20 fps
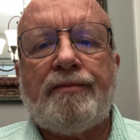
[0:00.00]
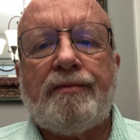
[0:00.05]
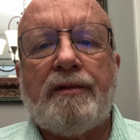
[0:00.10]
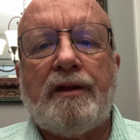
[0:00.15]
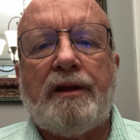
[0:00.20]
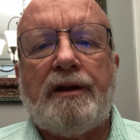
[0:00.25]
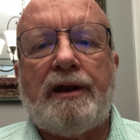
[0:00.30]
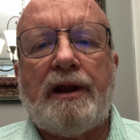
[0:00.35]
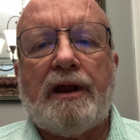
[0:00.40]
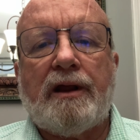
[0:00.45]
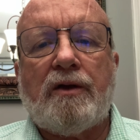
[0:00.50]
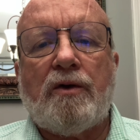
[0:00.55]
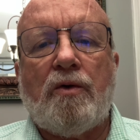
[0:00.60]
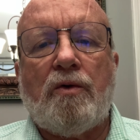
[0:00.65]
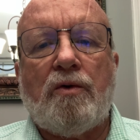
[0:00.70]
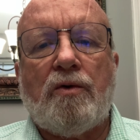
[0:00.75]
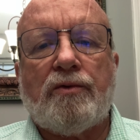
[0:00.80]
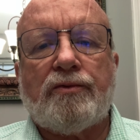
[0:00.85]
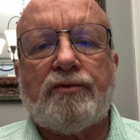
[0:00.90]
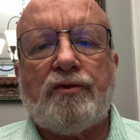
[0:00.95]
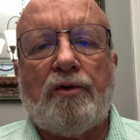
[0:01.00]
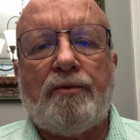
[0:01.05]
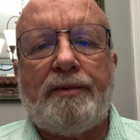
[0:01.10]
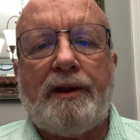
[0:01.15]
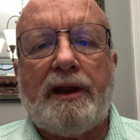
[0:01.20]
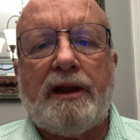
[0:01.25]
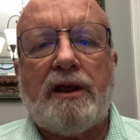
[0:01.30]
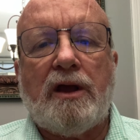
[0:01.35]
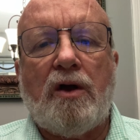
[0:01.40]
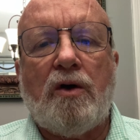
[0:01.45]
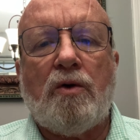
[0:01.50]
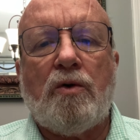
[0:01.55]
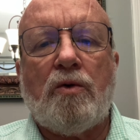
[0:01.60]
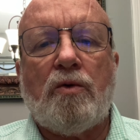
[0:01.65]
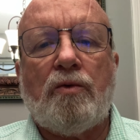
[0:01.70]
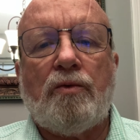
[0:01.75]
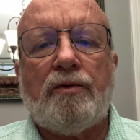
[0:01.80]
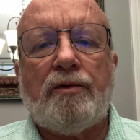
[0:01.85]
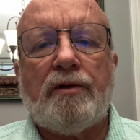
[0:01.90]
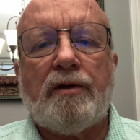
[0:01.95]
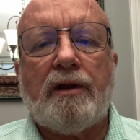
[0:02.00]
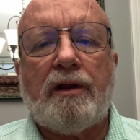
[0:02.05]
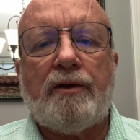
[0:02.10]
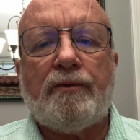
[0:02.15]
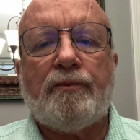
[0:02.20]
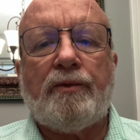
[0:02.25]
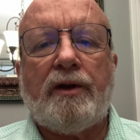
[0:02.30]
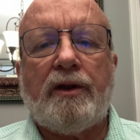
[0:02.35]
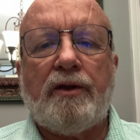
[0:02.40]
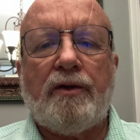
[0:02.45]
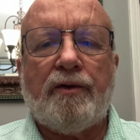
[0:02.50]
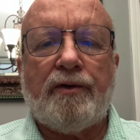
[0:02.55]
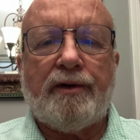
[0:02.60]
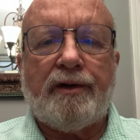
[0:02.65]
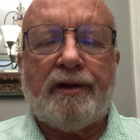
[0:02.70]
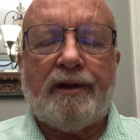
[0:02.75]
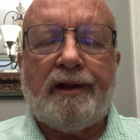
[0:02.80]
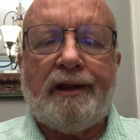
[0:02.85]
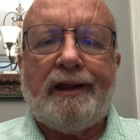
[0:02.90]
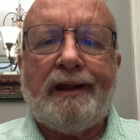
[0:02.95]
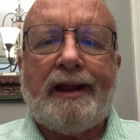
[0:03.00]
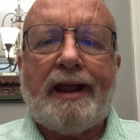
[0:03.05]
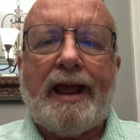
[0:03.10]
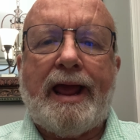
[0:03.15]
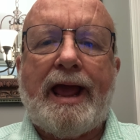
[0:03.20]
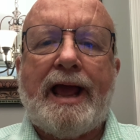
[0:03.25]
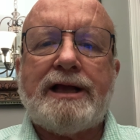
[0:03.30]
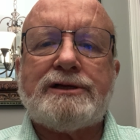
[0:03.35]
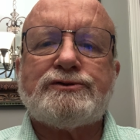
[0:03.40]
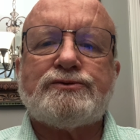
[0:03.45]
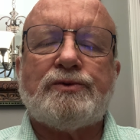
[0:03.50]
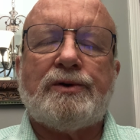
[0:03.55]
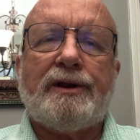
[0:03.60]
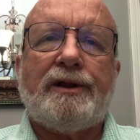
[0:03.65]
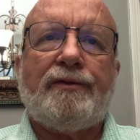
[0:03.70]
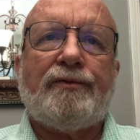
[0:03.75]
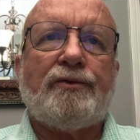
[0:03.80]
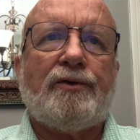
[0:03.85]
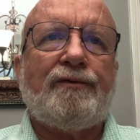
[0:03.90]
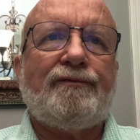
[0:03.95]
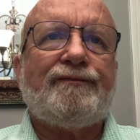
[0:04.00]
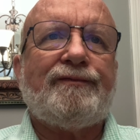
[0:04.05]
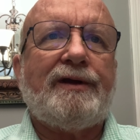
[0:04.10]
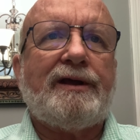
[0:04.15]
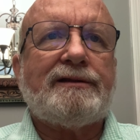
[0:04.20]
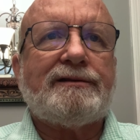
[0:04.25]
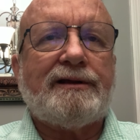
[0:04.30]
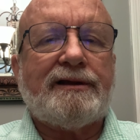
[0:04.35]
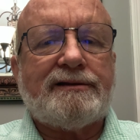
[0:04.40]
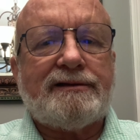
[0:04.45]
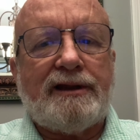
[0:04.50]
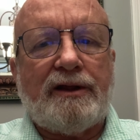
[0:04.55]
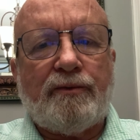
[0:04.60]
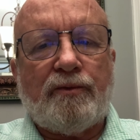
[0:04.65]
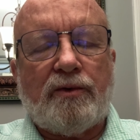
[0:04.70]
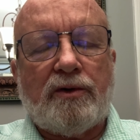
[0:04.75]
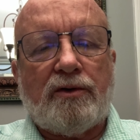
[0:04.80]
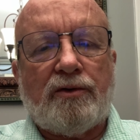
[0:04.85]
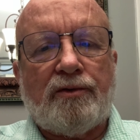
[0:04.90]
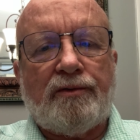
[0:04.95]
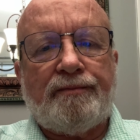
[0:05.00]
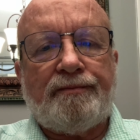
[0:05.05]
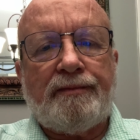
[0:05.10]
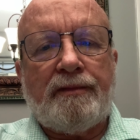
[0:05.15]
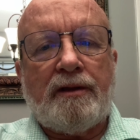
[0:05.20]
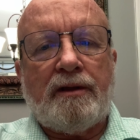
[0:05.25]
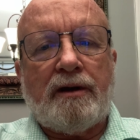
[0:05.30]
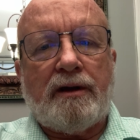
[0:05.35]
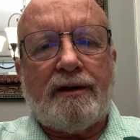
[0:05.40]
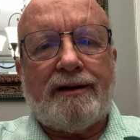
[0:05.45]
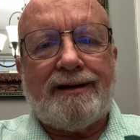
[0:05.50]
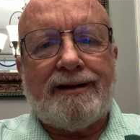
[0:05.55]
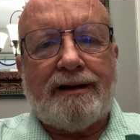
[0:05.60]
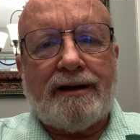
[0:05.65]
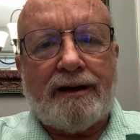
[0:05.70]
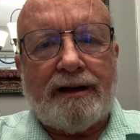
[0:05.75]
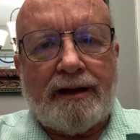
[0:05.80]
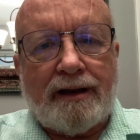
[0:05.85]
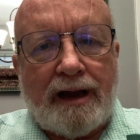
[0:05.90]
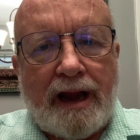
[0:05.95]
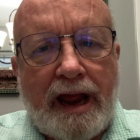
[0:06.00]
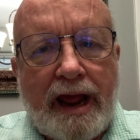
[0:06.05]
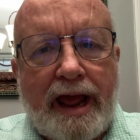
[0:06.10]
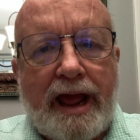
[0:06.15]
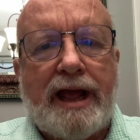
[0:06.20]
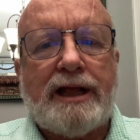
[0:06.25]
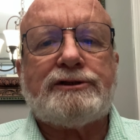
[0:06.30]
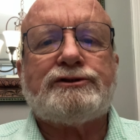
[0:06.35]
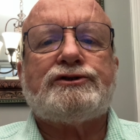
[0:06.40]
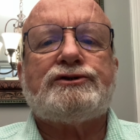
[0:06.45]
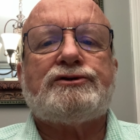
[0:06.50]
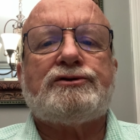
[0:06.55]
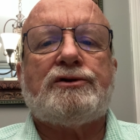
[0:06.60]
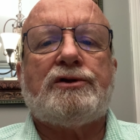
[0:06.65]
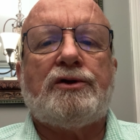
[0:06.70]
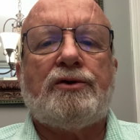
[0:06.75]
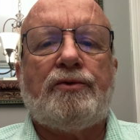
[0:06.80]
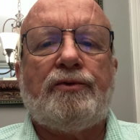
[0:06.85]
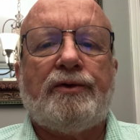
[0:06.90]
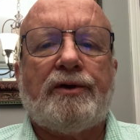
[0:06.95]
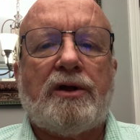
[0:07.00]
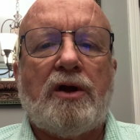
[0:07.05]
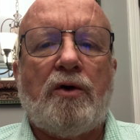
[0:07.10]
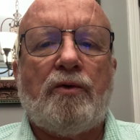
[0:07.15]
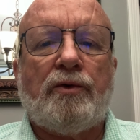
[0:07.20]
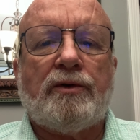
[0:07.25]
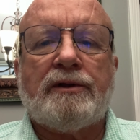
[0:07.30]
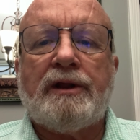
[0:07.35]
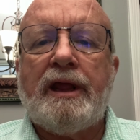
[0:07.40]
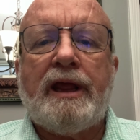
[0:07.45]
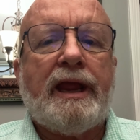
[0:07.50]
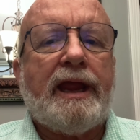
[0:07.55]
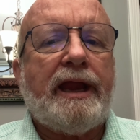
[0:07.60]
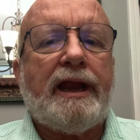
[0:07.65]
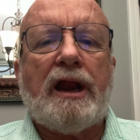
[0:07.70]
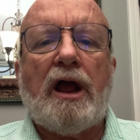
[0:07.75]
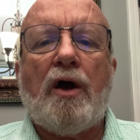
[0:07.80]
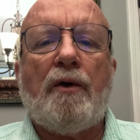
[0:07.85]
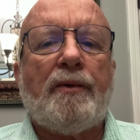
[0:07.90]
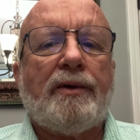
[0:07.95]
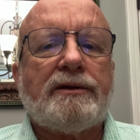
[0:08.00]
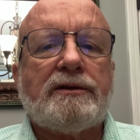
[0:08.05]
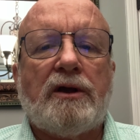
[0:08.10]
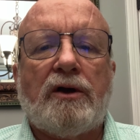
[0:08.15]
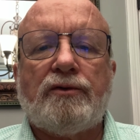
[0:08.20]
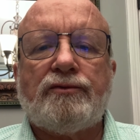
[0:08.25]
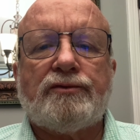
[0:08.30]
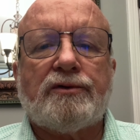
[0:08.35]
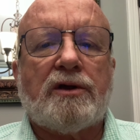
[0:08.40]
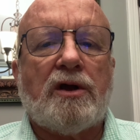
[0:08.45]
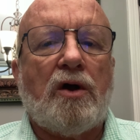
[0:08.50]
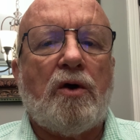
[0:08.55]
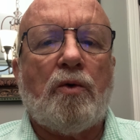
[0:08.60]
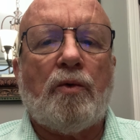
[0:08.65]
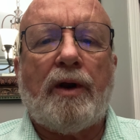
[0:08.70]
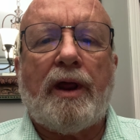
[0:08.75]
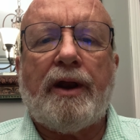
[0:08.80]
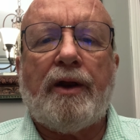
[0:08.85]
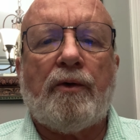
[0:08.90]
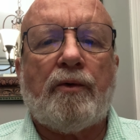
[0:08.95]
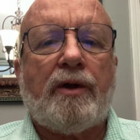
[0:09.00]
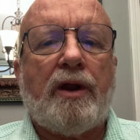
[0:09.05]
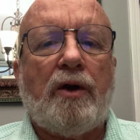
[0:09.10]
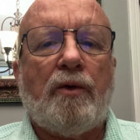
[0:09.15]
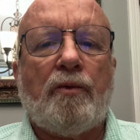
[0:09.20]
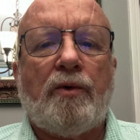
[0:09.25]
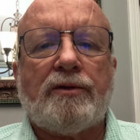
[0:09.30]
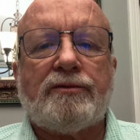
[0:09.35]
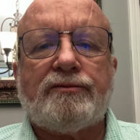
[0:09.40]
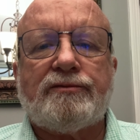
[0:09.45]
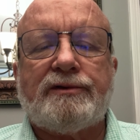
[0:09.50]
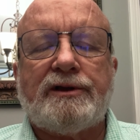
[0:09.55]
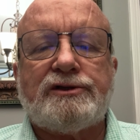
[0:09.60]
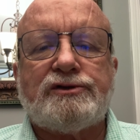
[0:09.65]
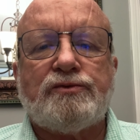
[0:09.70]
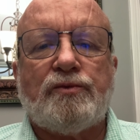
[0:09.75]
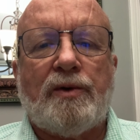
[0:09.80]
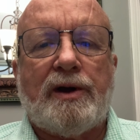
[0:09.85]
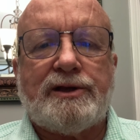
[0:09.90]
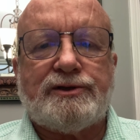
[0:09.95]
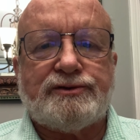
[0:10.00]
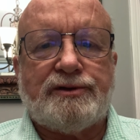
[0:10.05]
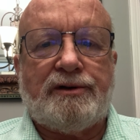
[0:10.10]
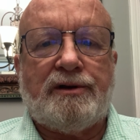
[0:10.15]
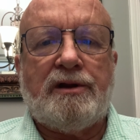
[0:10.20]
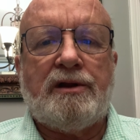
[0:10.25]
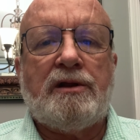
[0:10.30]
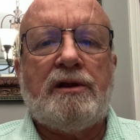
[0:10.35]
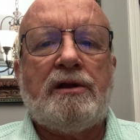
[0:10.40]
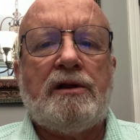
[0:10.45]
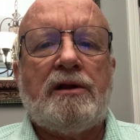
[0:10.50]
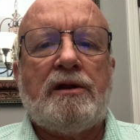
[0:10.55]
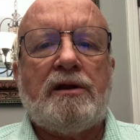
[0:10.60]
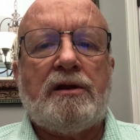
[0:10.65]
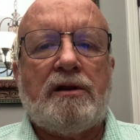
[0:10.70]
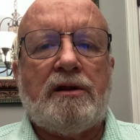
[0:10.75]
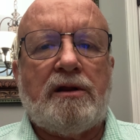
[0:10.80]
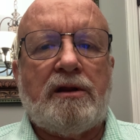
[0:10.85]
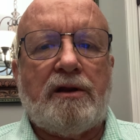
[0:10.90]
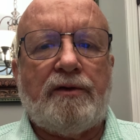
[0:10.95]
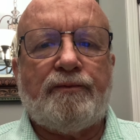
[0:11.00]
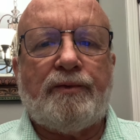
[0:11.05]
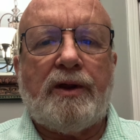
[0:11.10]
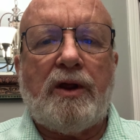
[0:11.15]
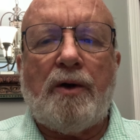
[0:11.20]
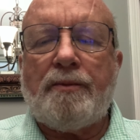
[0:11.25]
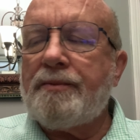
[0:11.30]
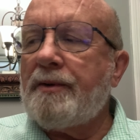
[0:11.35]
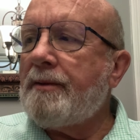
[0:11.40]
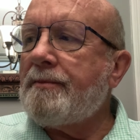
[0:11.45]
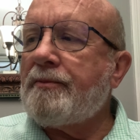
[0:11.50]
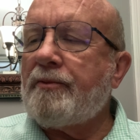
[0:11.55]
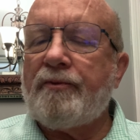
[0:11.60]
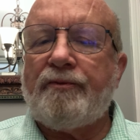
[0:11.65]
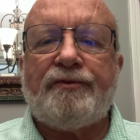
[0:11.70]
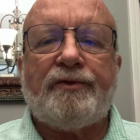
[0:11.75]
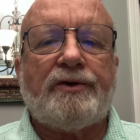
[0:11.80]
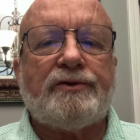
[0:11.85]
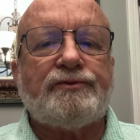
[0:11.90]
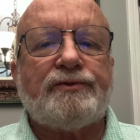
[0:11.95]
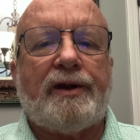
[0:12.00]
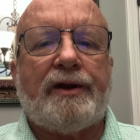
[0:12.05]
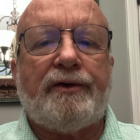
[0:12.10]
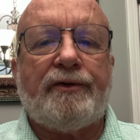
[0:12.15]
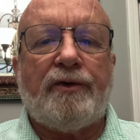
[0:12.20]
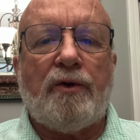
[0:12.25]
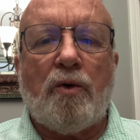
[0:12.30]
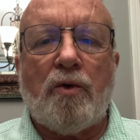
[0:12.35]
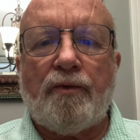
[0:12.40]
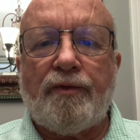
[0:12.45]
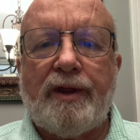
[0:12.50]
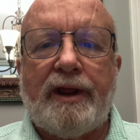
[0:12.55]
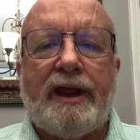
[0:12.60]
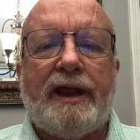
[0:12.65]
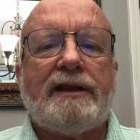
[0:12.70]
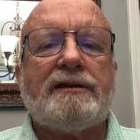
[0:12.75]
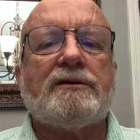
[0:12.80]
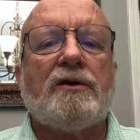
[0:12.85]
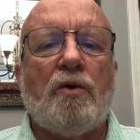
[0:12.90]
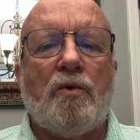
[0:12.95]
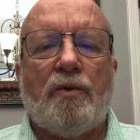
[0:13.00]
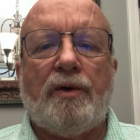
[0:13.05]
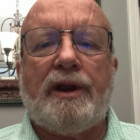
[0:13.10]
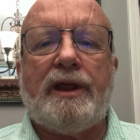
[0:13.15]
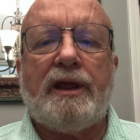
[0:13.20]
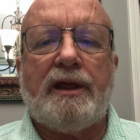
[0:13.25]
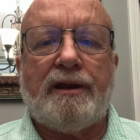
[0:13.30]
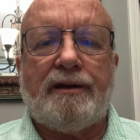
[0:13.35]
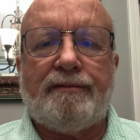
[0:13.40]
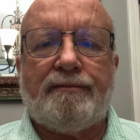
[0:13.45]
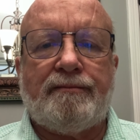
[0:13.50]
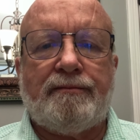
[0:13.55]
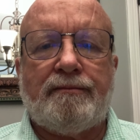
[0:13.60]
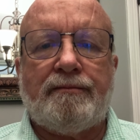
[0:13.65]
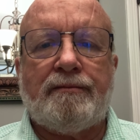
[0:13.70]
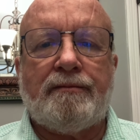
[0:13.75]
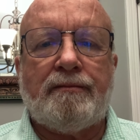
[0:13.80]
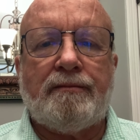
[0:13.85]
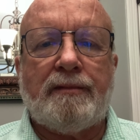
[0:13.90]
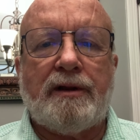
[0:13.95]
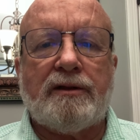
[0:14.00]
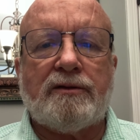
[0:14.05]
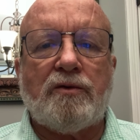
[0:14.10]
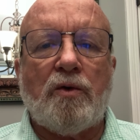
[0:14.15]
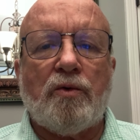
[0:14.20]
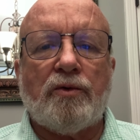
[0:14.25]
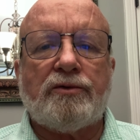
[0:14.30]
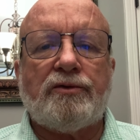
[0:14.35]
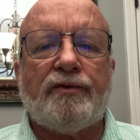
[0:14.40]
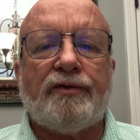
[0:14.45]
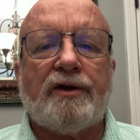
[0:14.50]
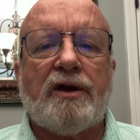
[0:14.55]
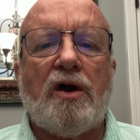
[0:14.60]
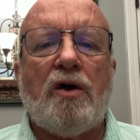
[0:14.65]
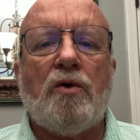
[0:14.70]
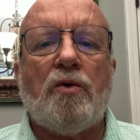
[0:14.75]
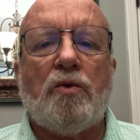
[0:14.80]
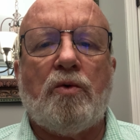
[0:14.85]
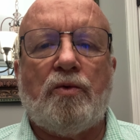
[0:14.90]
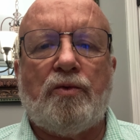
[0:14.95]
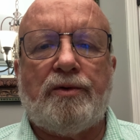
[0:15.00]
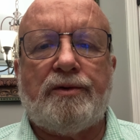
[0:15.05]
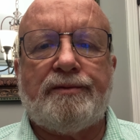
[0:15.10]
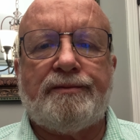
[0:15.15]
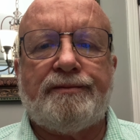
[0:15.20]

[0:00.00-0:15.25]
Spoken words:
And that coil is going to be cold, and we're going to, actually through physics, it will attach to the coldness. Heat always goes to cold. I don't care what the situation. If we open up a refrigerator door, the heat's going in. It's going to the cold.